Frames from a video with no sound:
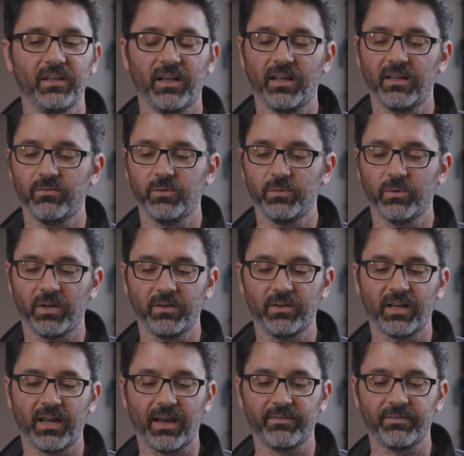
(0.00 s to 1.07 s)
and we want you
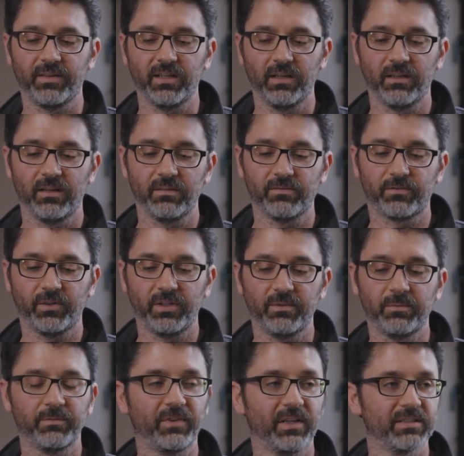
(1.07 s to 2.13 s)
to have the
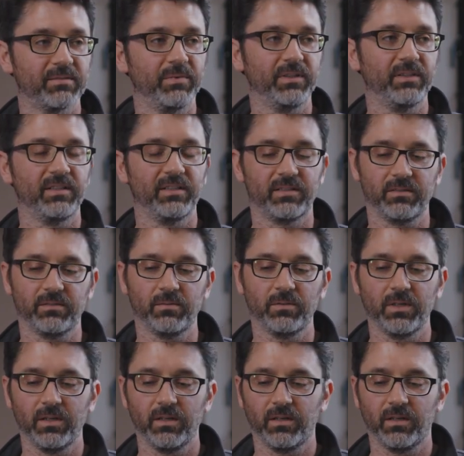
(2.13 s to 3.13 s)
freedom and flexibility to